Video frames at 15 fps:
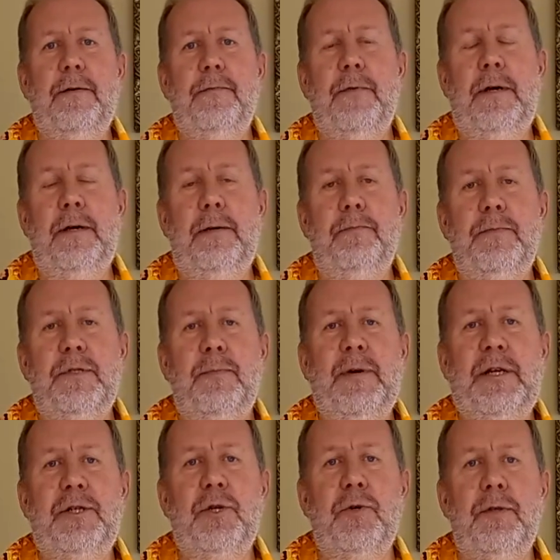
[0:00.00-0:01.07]
to
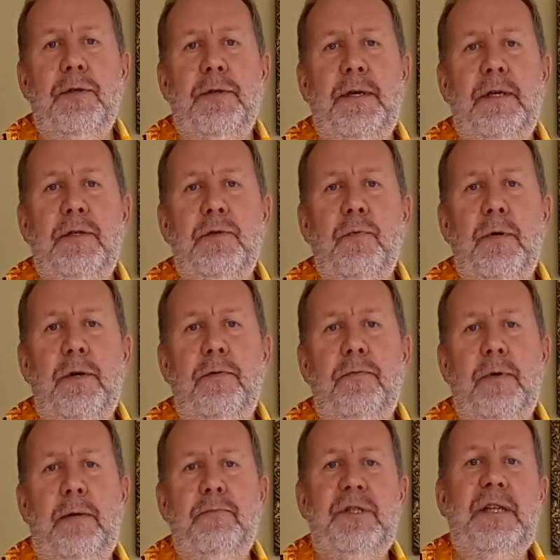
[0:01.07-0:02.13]
make sure that things
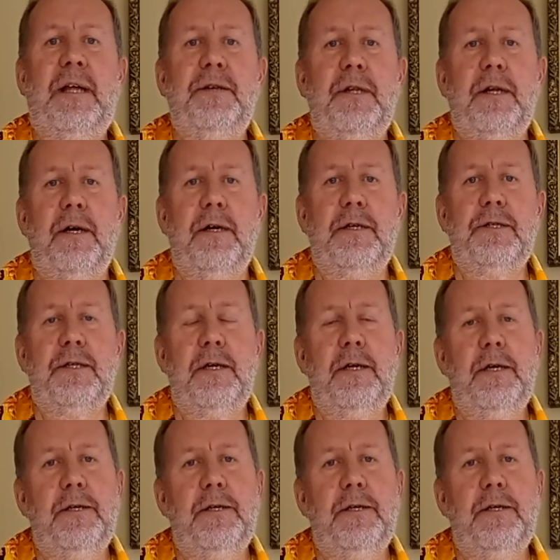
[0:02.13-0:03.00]
were standardized.